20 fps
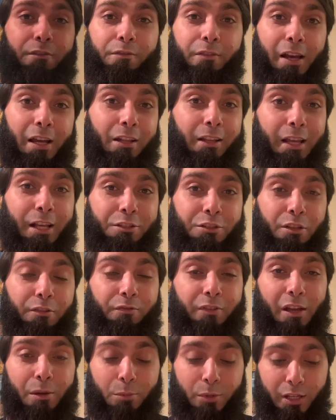finally HD
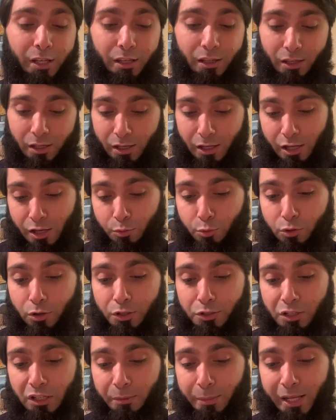family, we're
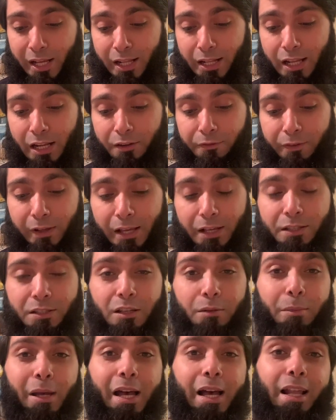also going to be halalifying
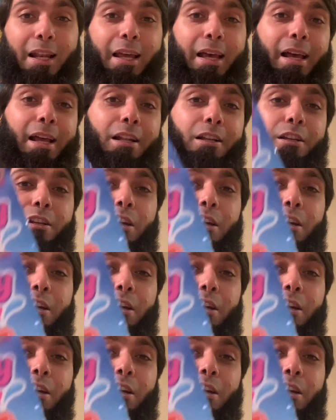some halal